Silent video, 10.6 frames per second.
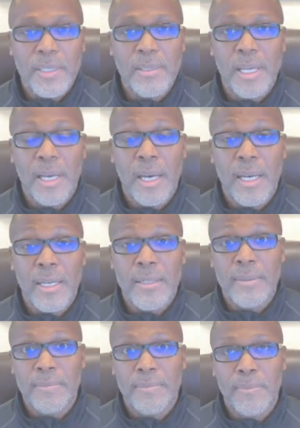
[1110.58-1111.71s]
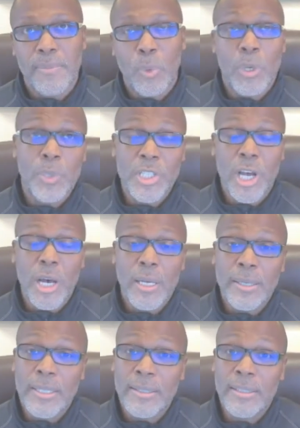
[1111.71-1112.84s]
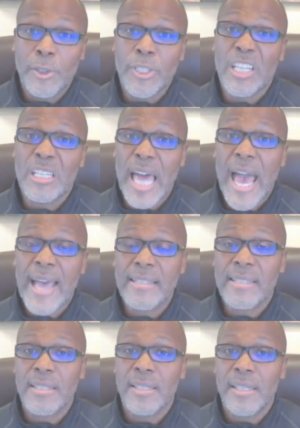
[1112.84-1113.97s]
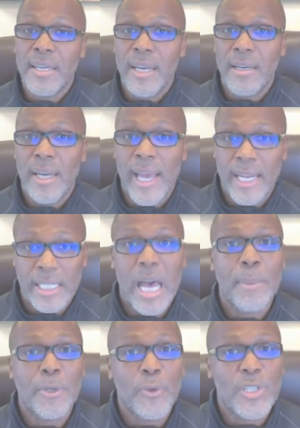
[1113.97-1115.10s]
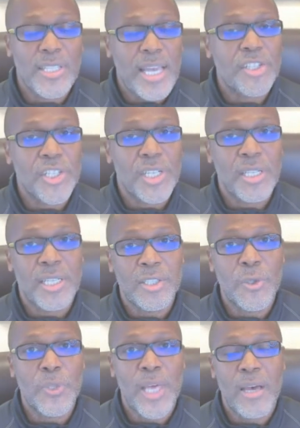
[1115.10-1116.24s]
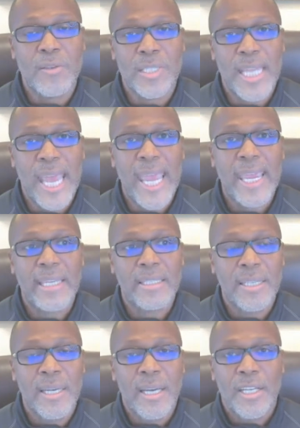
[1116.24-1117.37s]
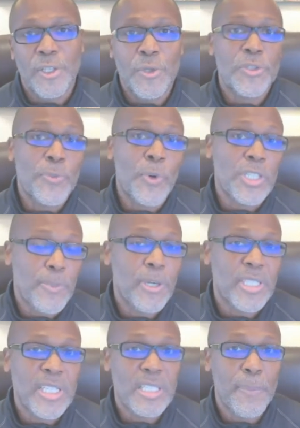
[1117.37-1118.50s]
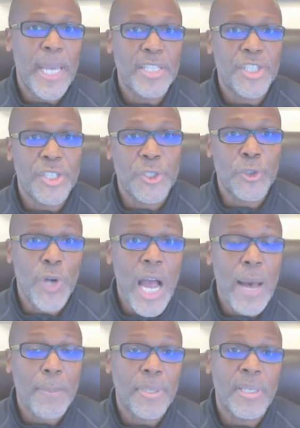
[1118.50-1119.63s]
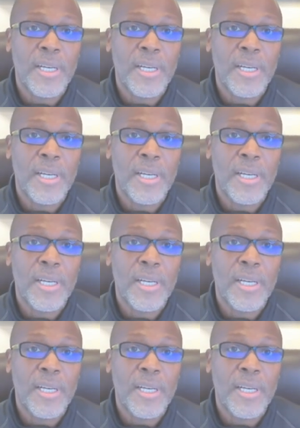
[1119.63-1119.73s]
we saw during the last economic recession in 2008, youth sports participation drop